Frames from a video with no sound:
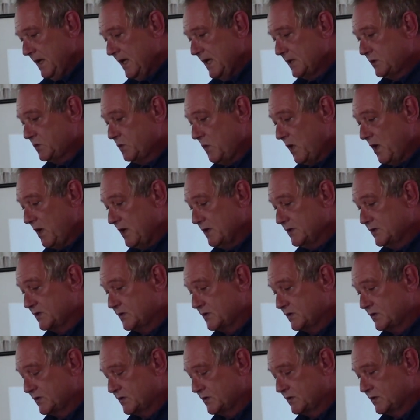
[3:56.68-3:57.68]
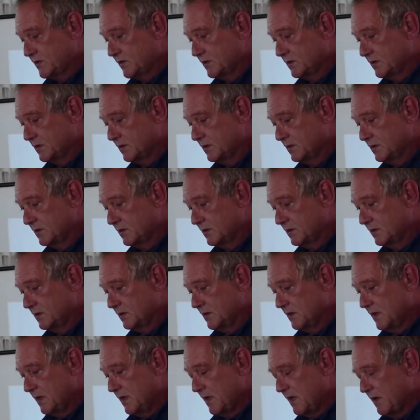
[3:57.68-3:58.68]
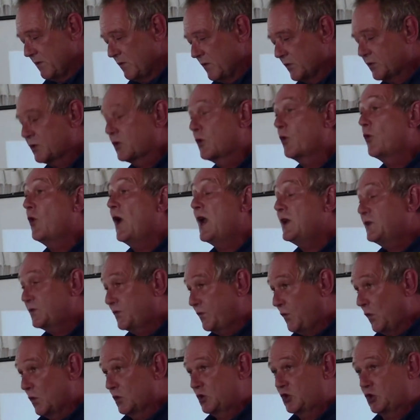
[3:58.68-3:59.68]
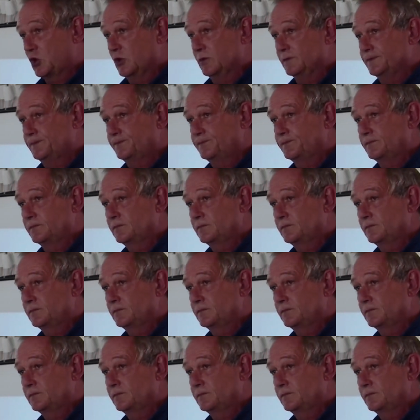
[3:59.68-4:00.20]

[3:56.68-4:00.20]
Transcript: It was with great fortune